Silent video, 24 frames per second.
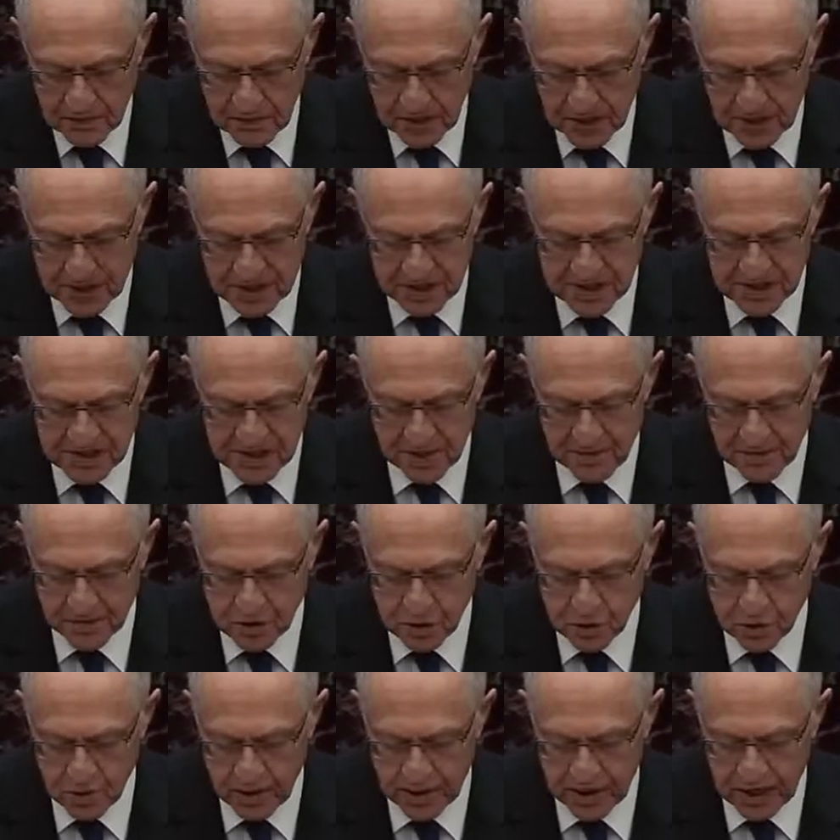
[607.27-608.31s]
This
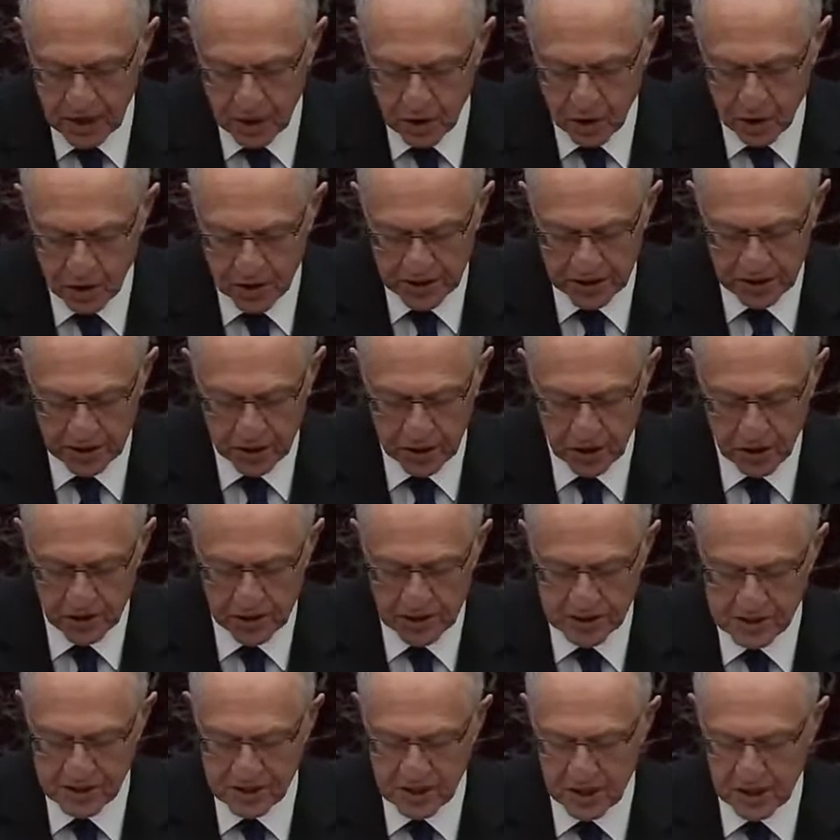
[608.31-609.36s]
demonstrated, according to
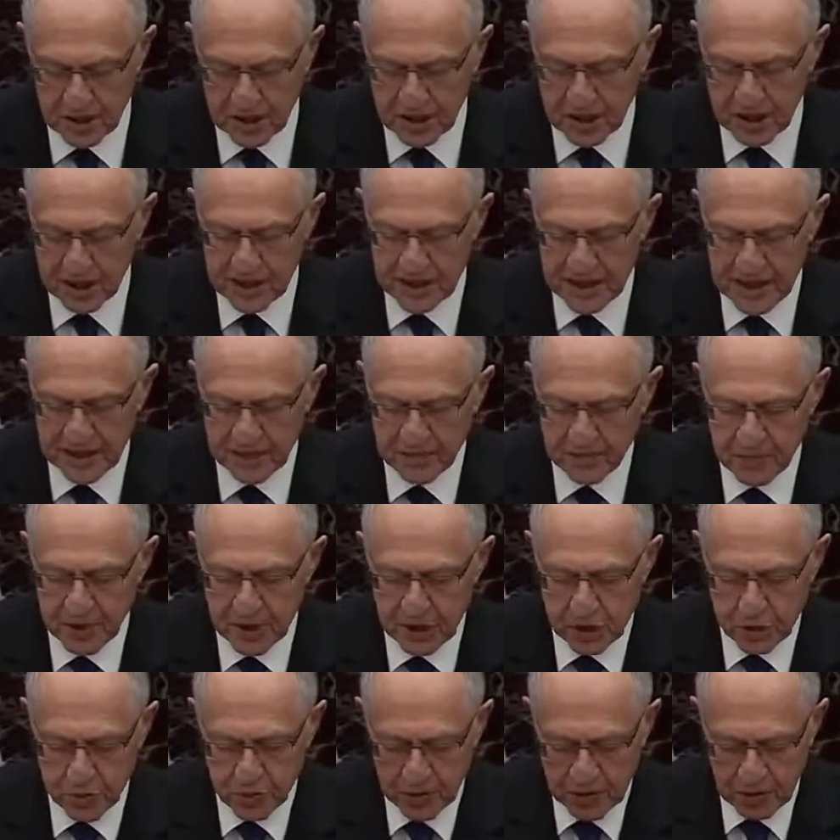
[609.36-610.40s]
Curtis, that
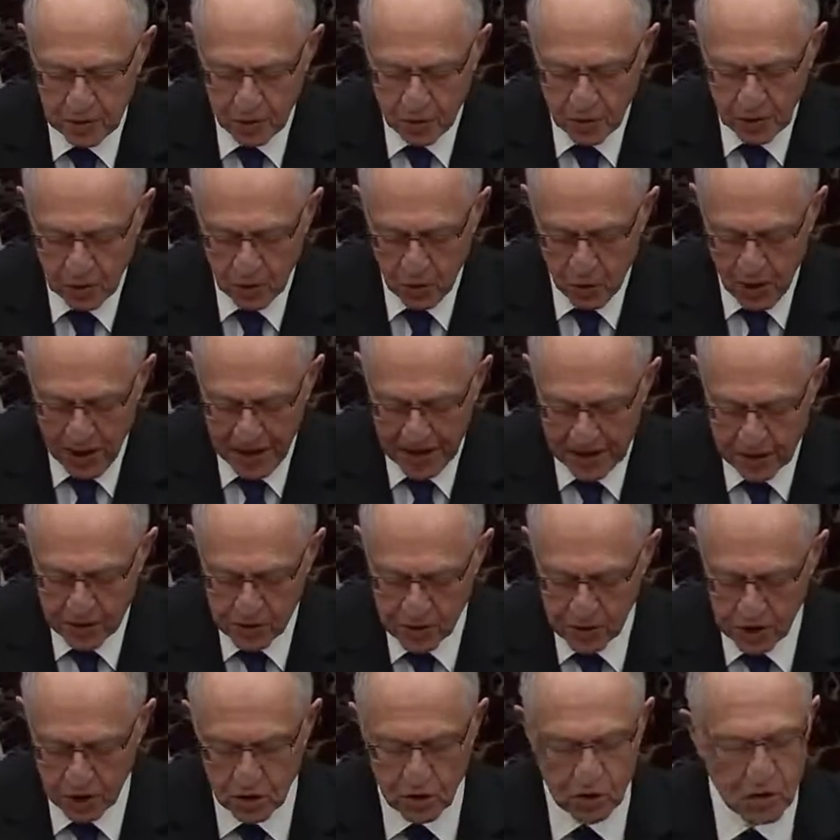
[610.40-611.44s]
impeachment
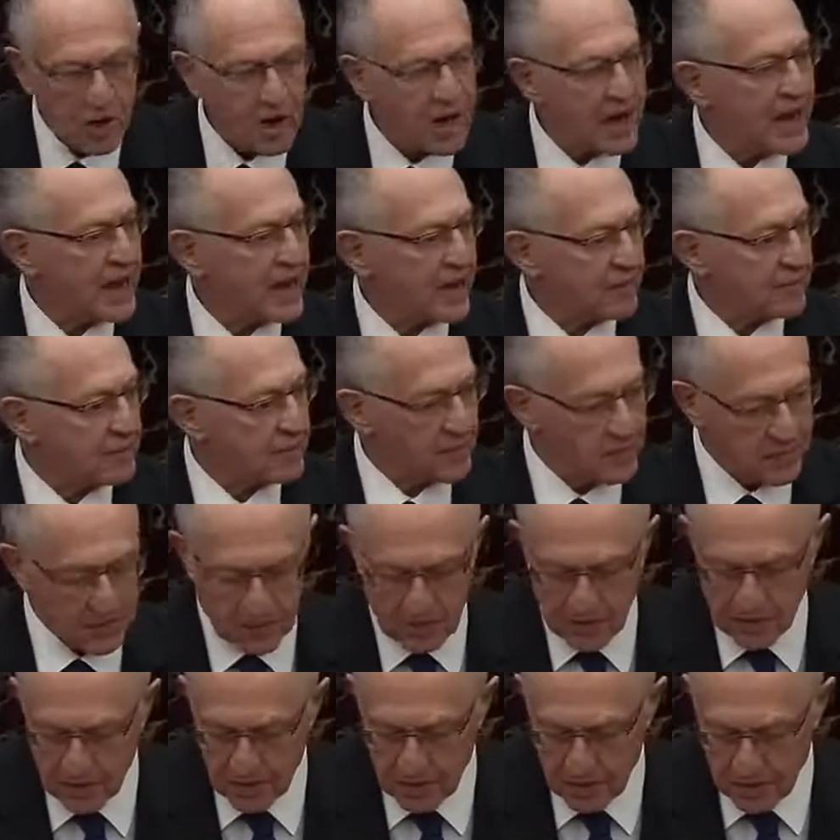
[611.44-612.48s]
requires a crime.
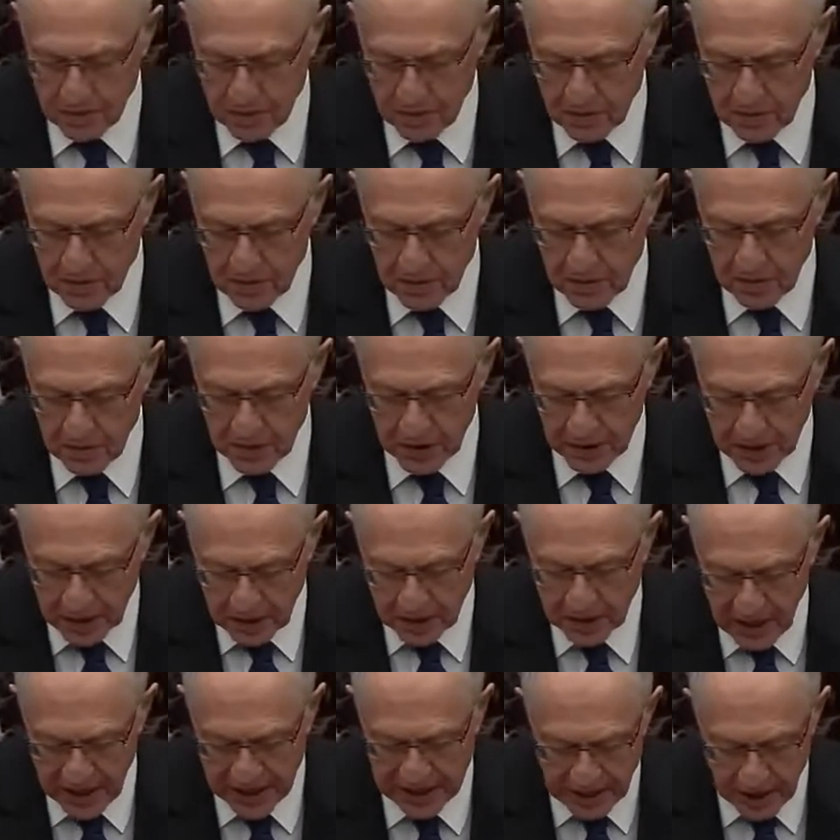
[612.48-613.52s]
But
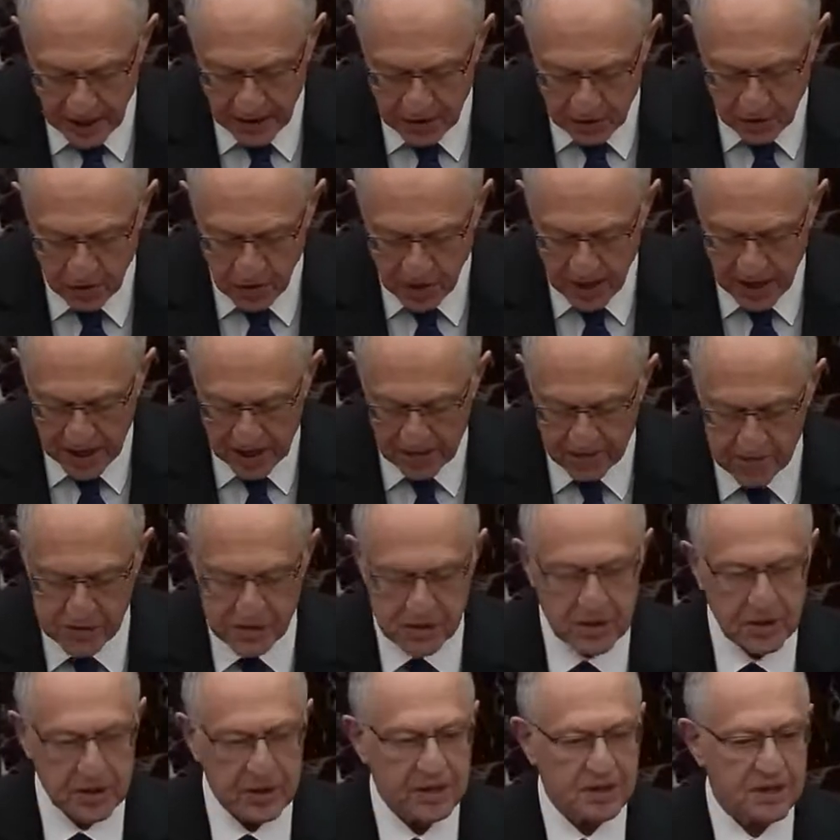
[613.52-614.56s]
unlike other crimes,
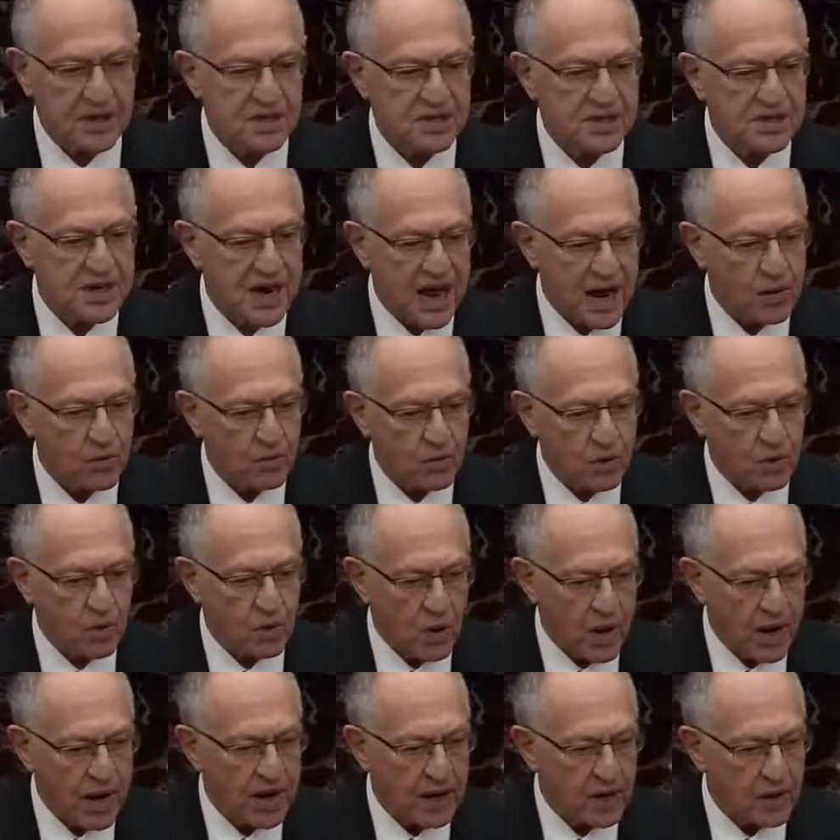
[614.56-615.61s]
it does not
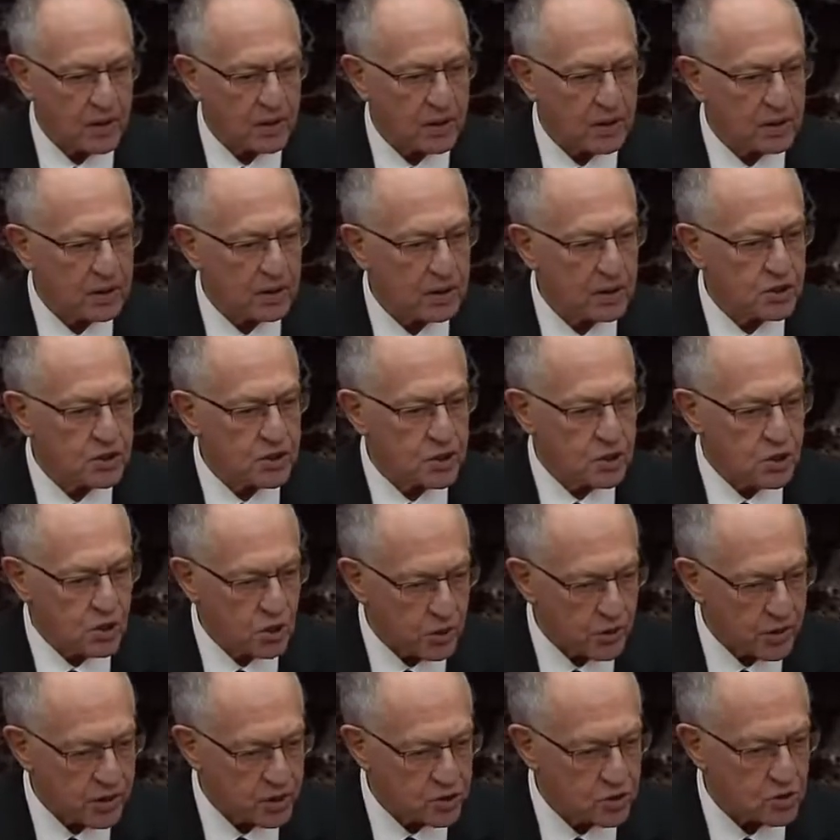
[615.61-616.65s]
require a
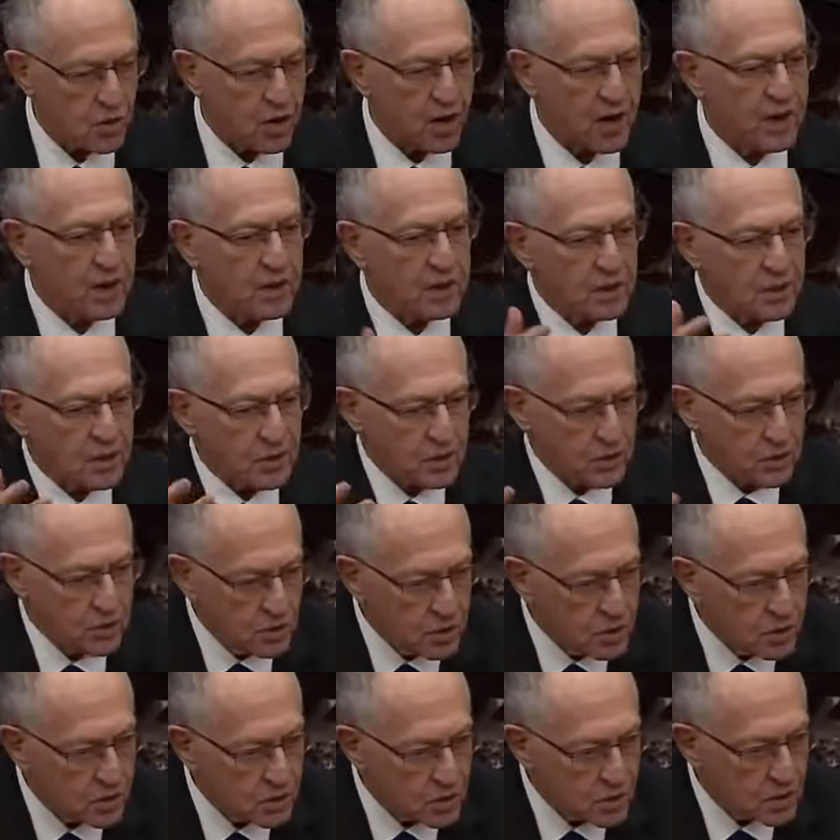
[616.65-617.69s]
jury trial.
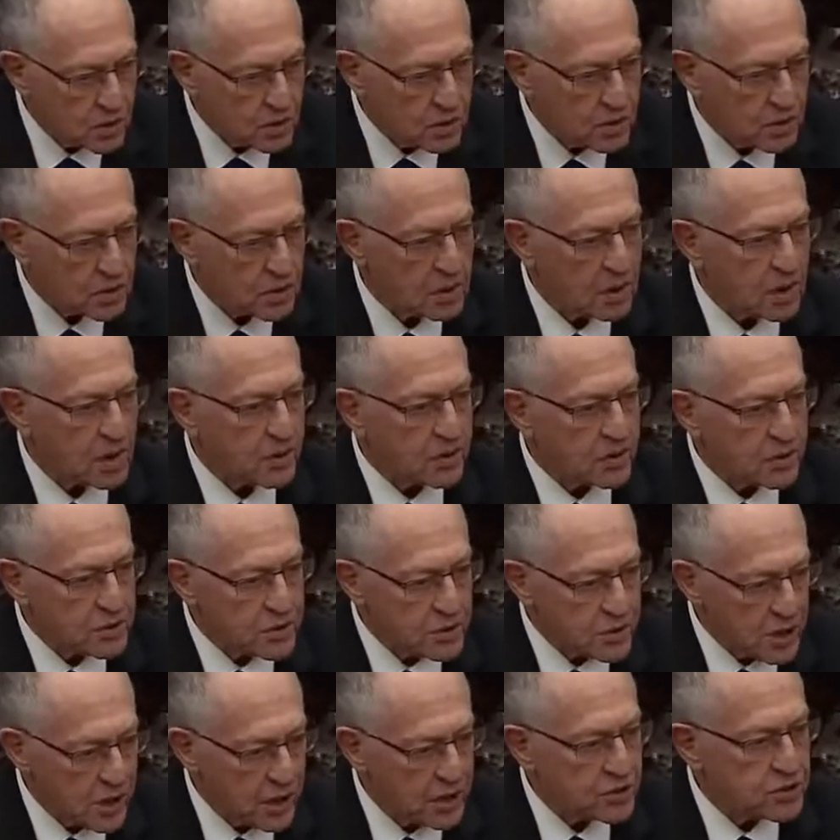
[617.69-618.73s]
You are the
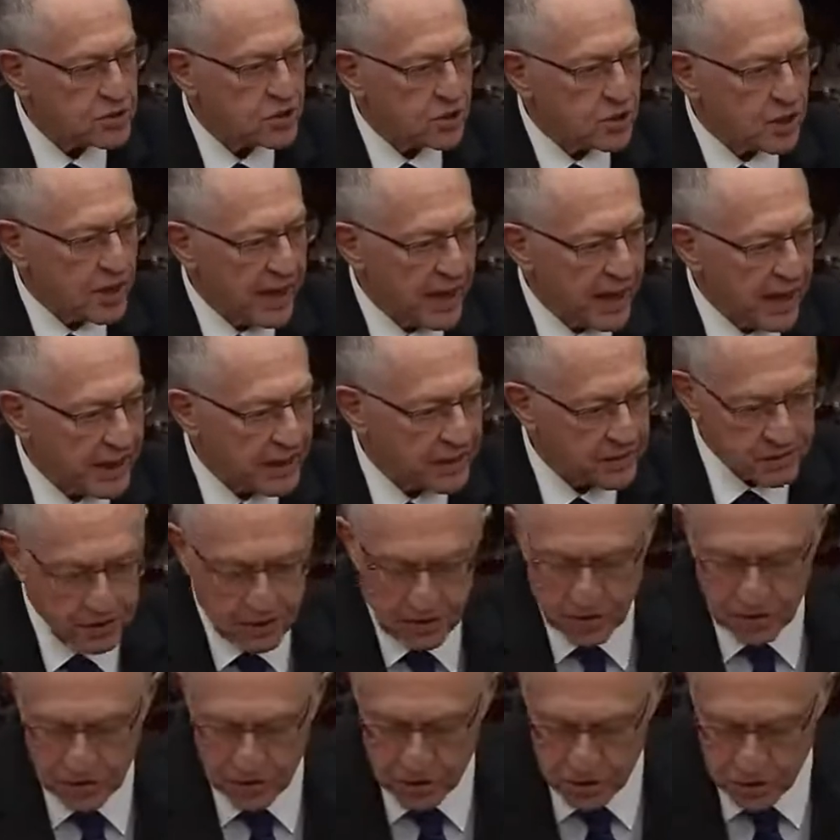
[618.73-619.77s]
judge and
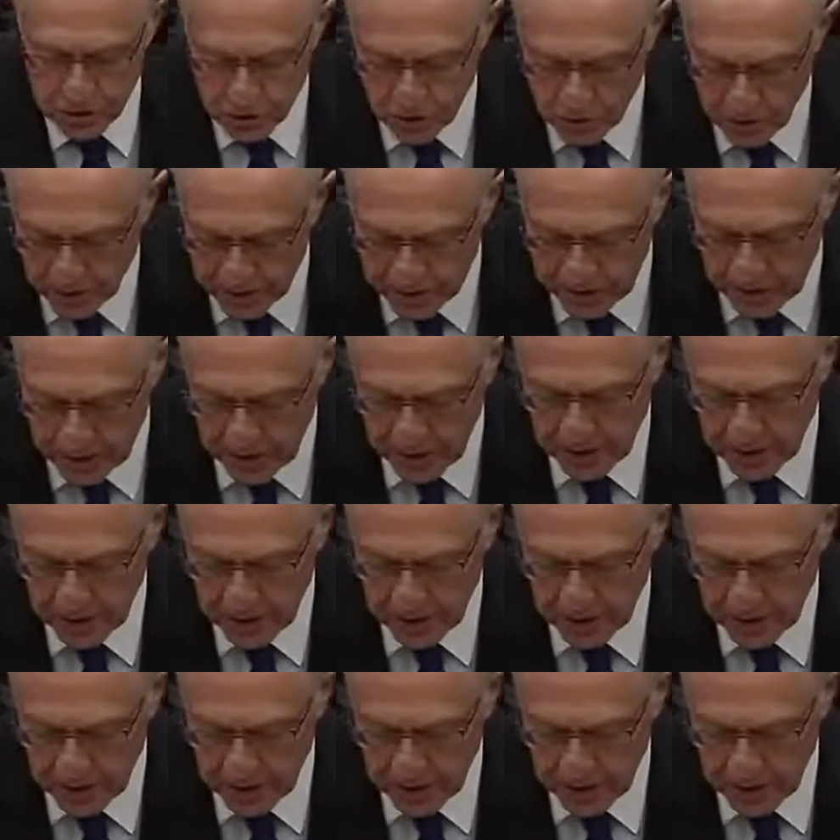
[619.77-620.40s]
the jury.